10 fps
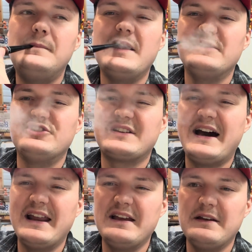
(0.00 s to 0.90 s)
it just
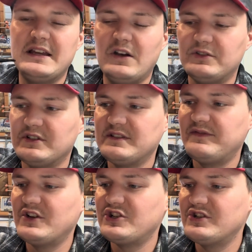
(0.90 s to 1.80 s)
kind of it alters the
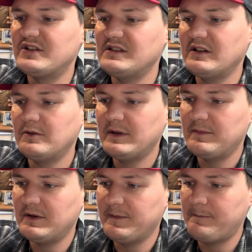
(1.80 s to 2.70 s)
fishing just a little bit.
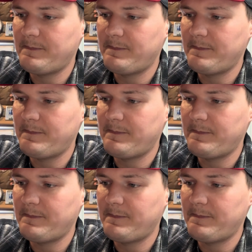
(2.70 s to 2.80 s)
But